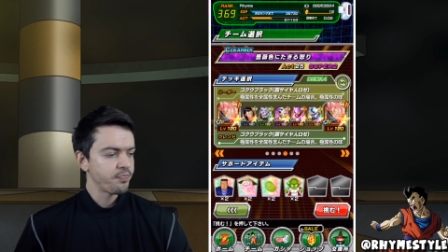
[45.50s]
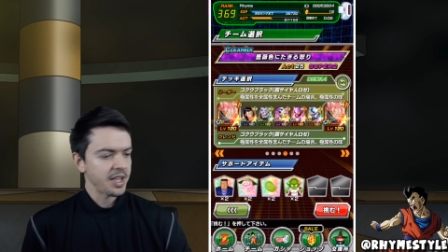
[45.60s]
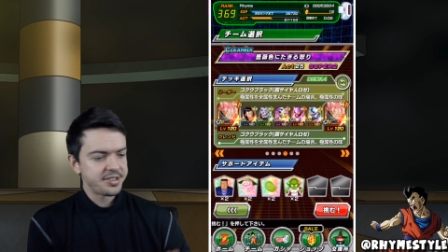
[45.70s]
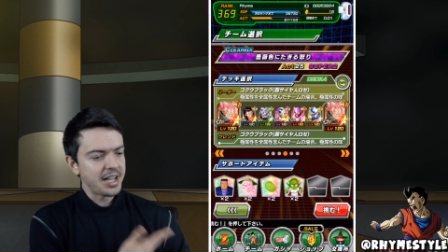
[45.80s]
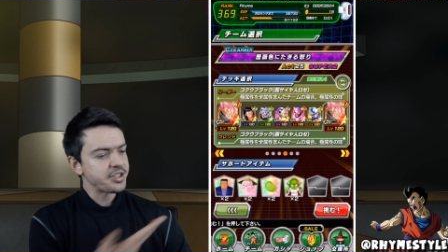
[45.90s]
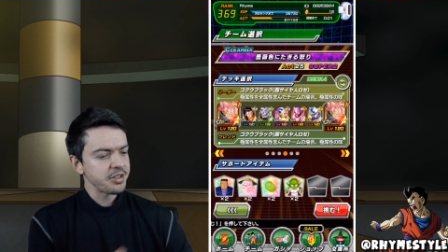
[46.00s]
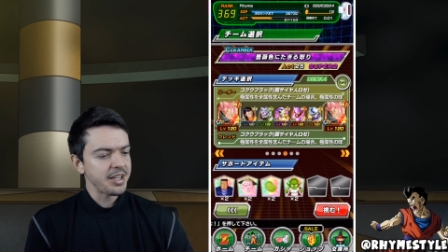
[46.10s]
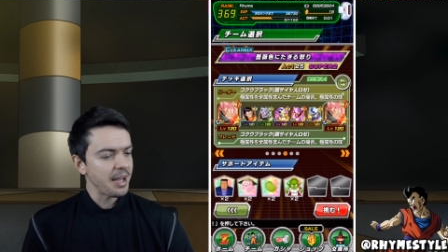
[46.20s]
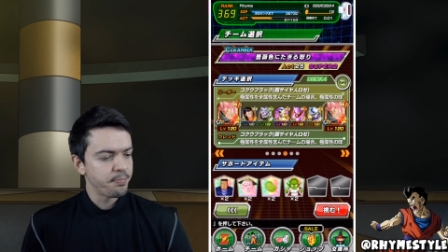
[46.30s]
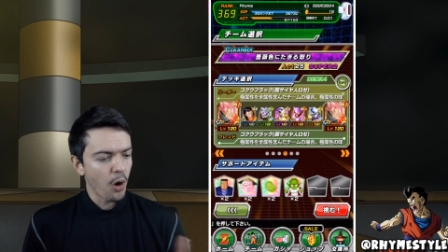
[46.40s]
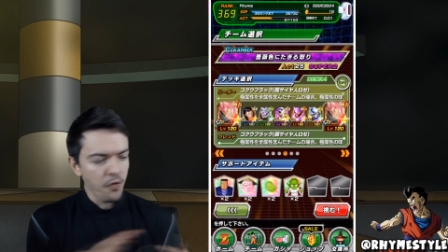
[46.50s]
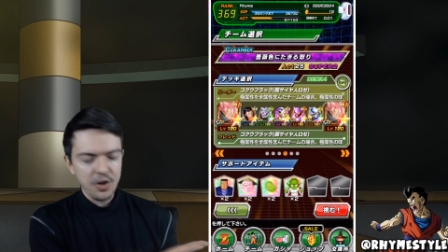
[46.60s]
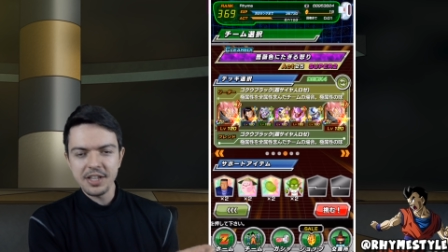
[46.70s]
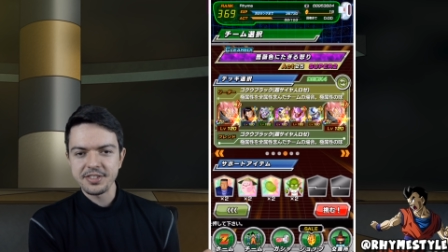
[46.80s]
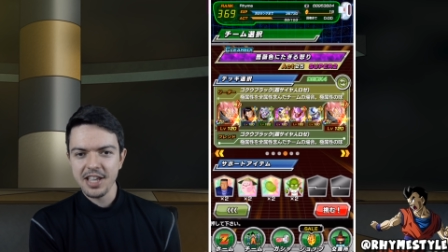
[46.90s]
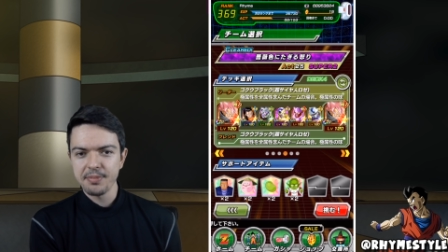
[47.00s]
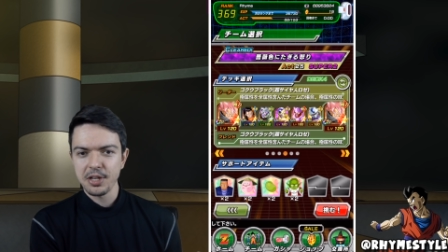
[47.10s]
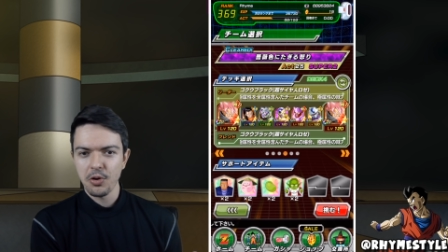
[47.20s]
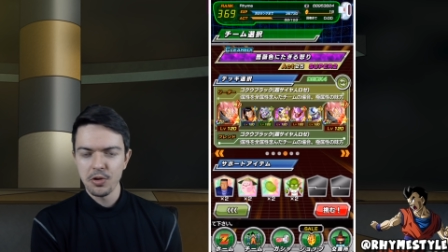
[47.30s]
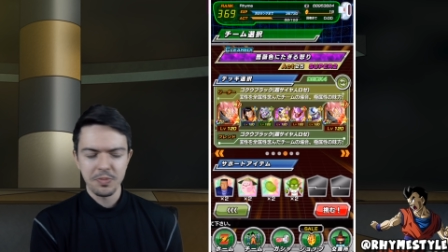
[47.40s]
Essentially, both of these teams
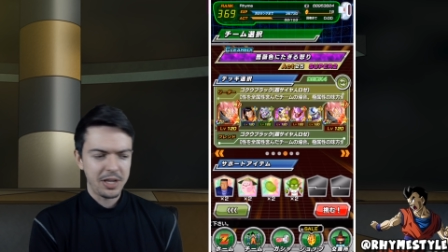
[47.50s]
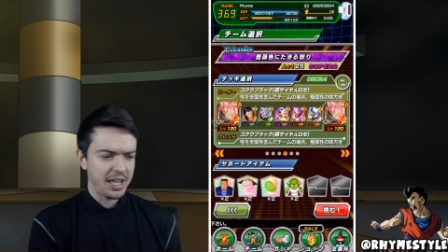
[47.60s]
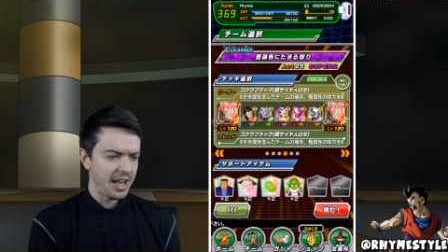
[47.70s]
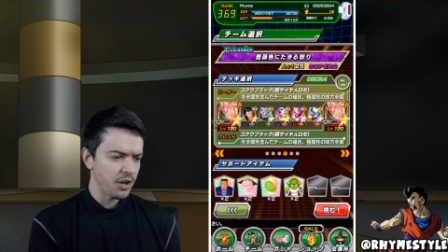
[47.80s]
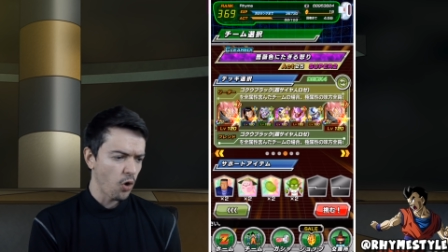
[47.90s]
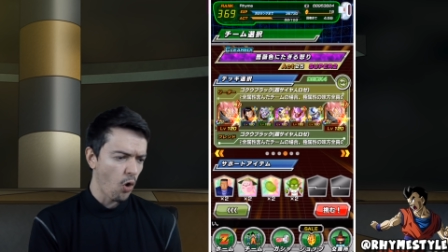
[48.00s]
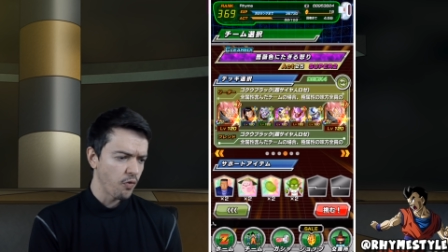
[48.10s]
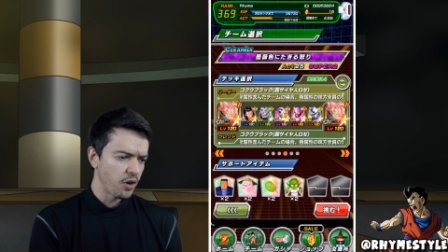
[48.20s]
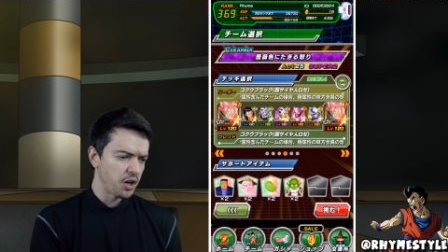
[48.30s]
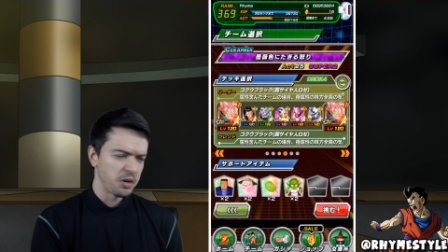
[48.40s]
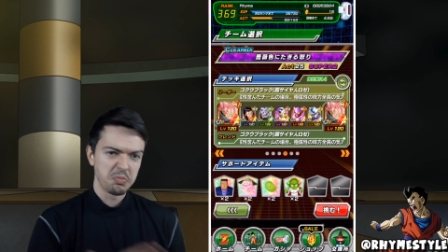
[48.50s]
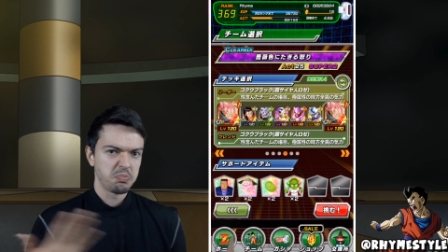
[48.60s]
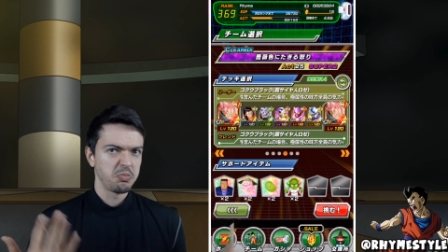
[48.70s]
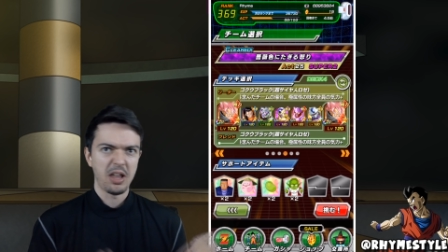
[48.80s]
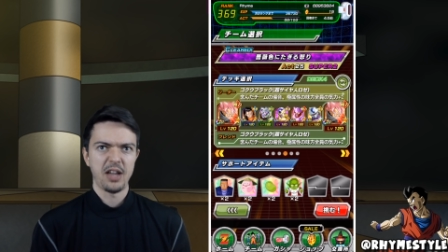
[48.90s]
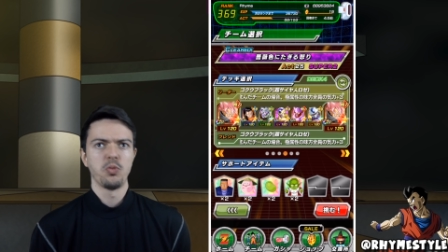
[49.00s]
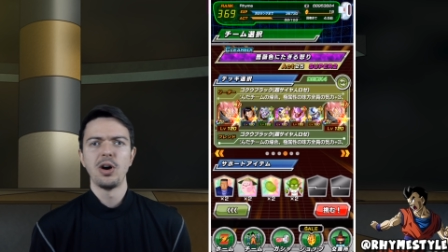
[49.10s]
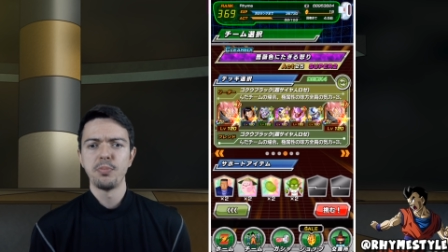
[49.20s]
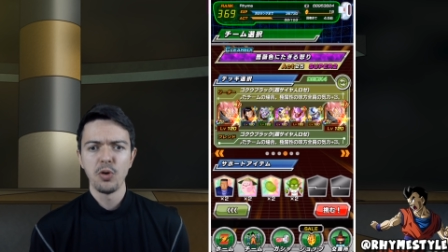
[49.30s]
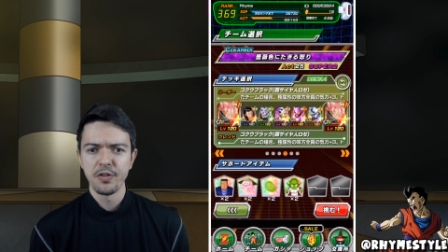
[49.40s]
are going to be hitting over like
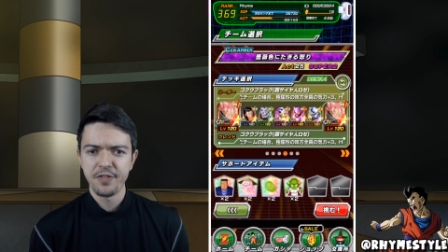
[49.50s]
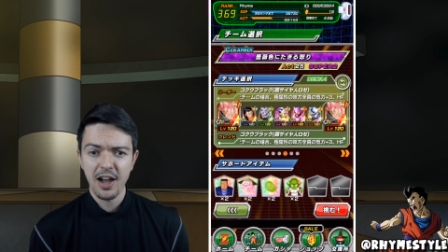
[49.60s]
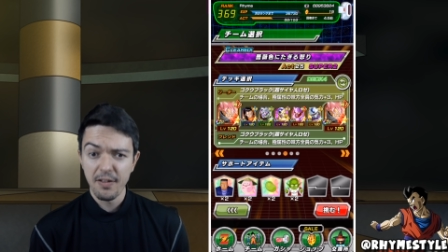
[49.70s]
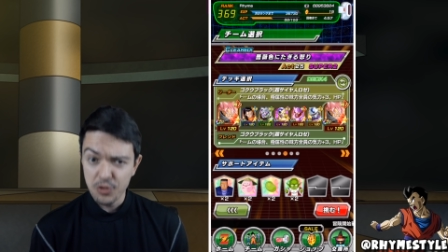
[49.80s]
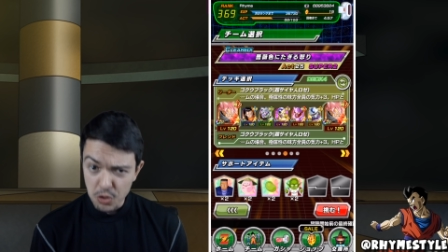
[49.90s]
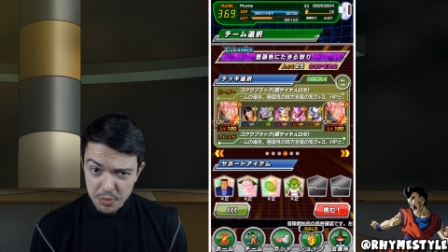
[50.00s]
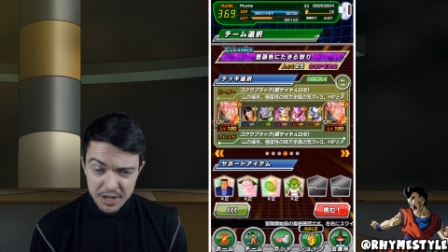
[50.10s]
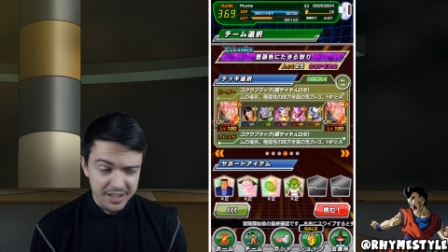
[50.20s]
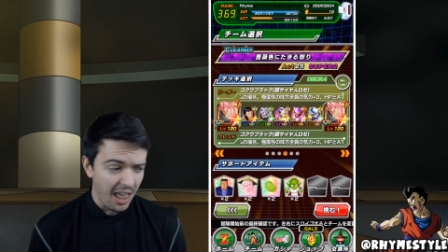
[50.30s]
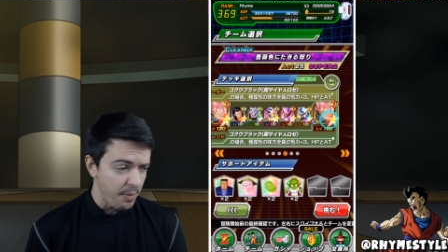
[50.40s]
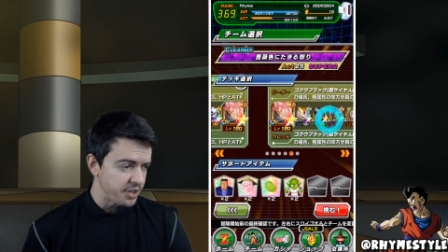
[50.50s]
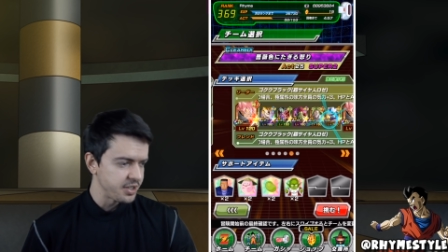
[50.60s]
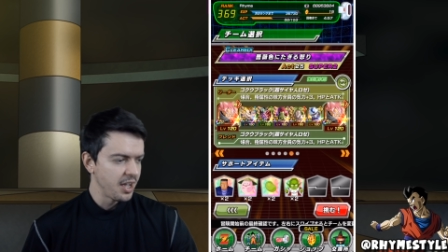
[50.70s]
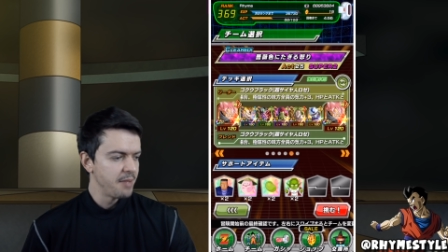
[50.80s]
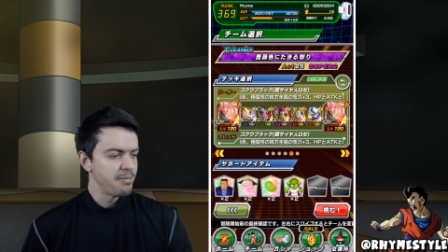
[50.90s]
1.5, 2 million damage.